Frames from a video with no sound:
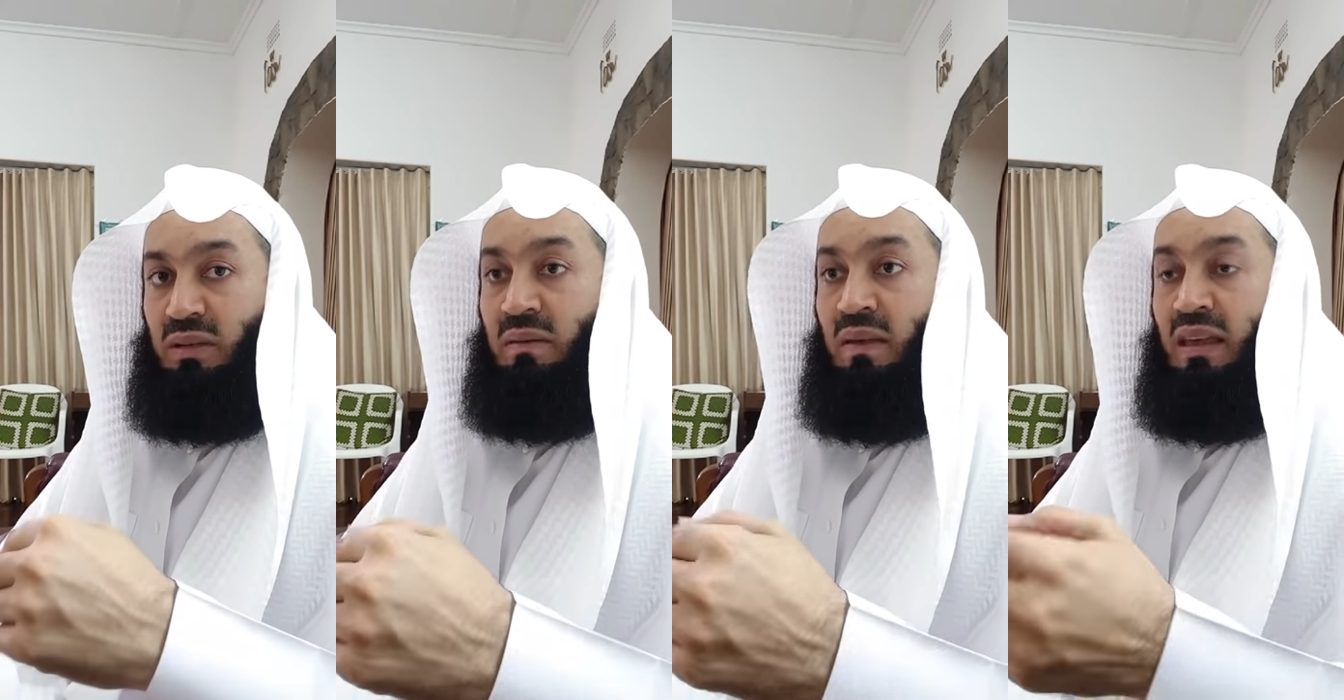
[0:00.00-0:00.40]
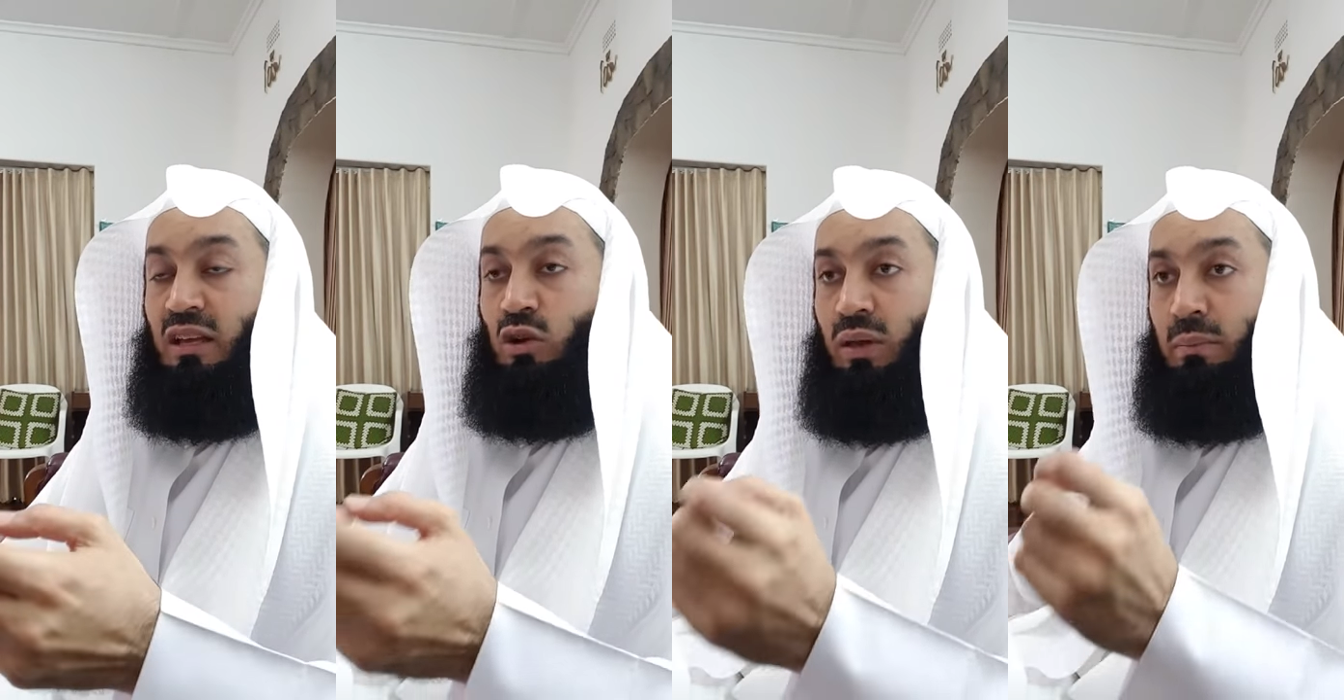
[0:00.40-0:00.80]
But
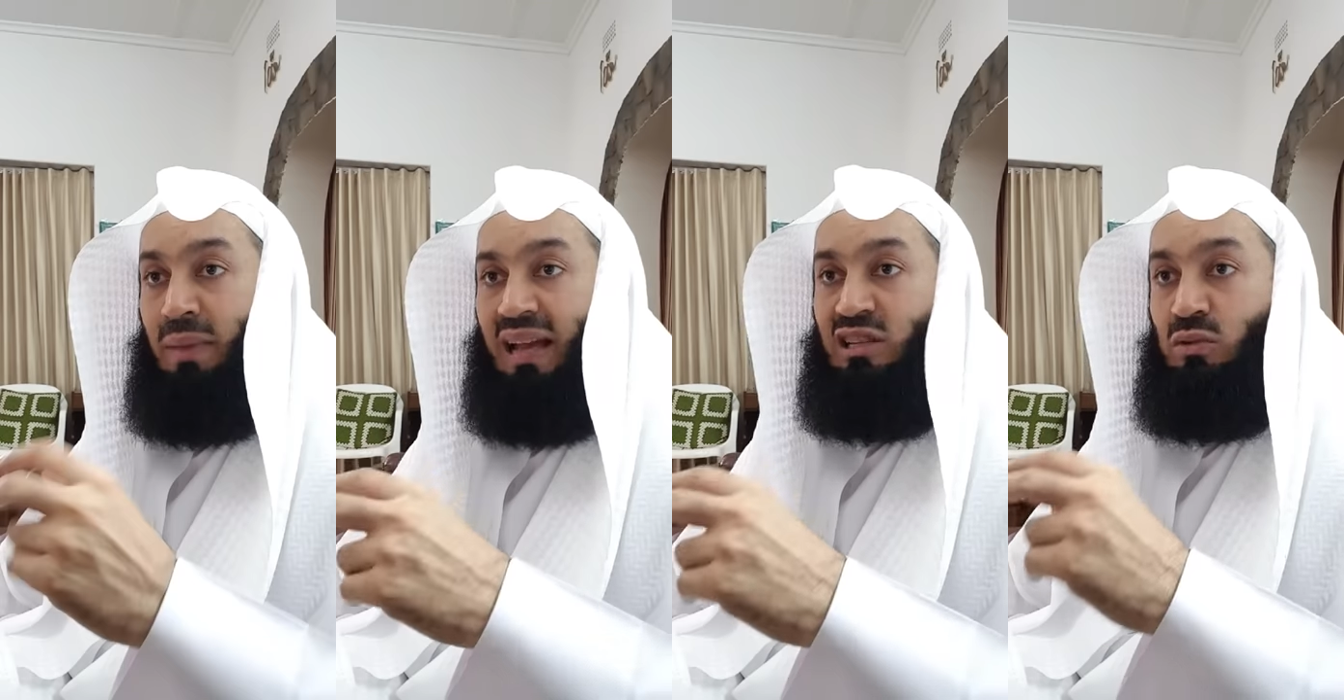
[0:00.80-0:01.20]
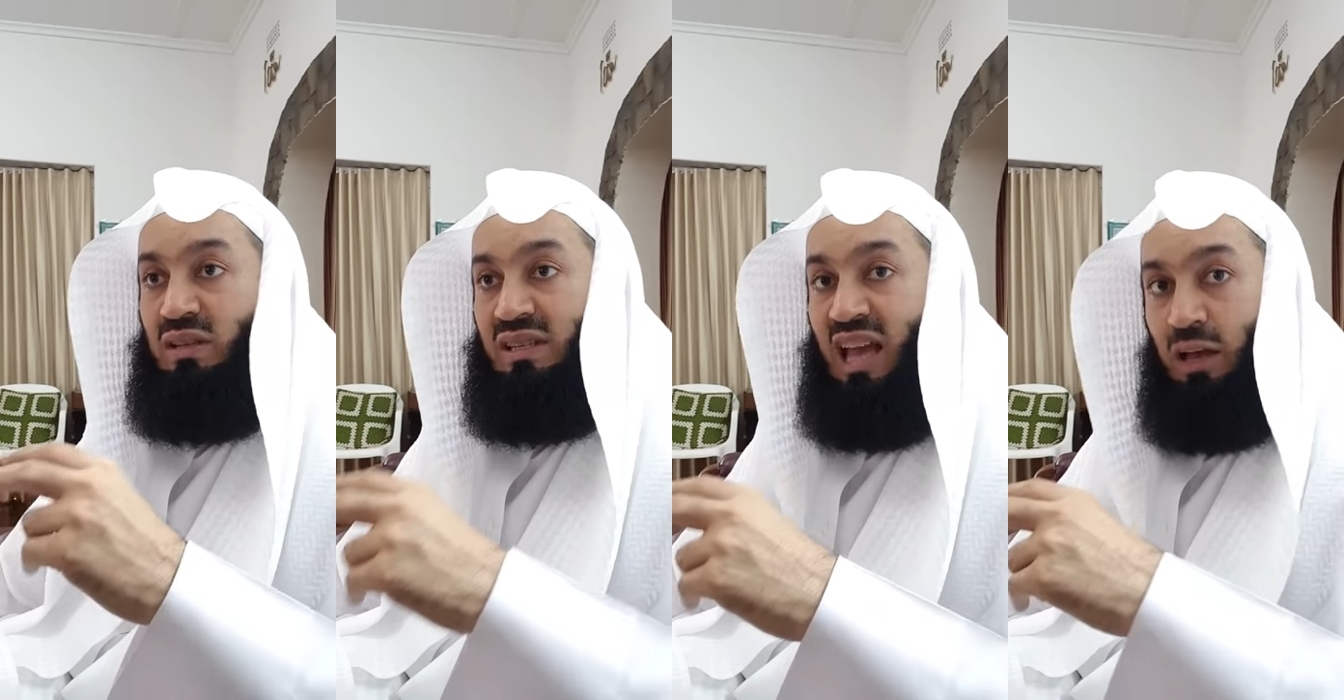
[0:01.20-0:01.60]
going back
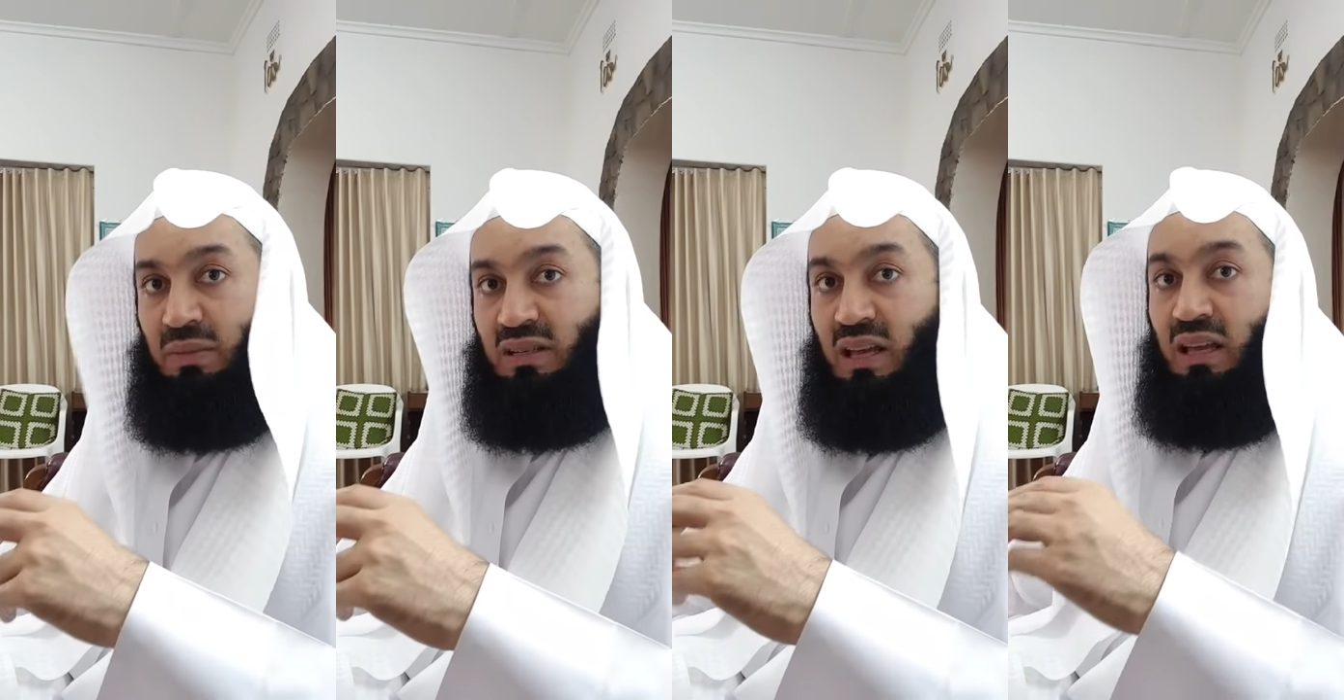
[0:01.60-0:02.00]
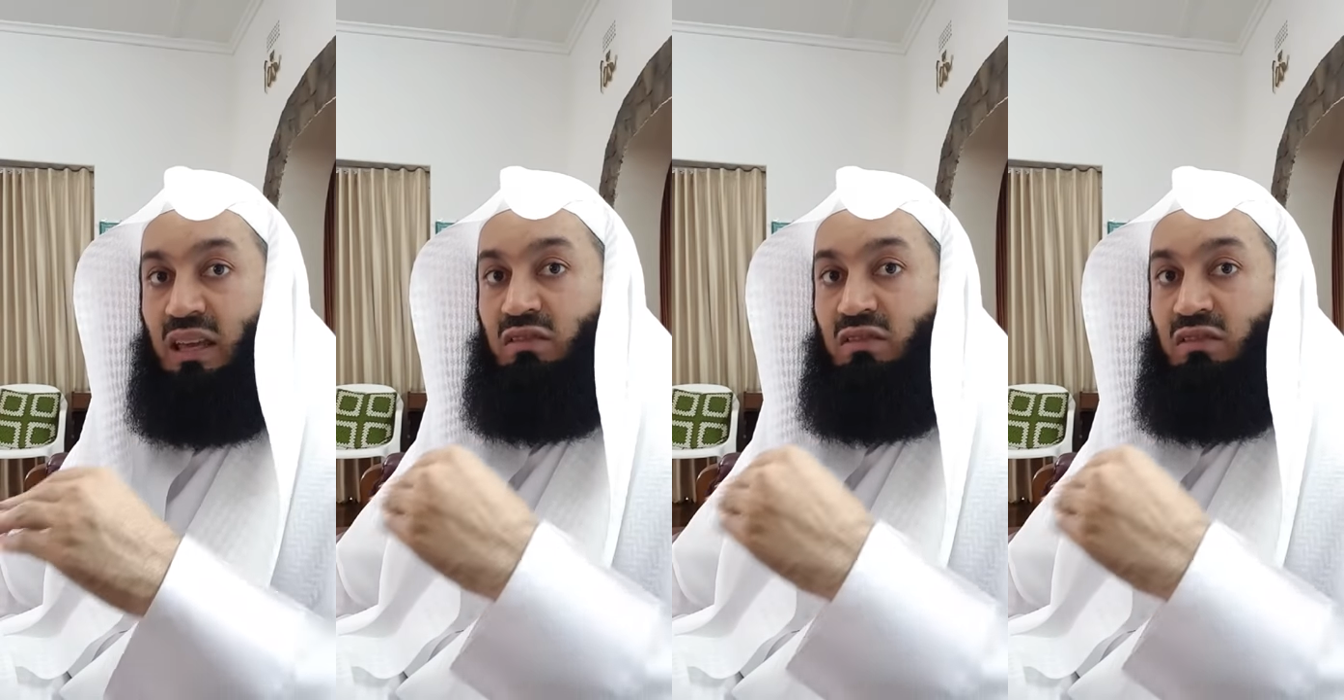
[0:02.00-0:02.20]
to this habit,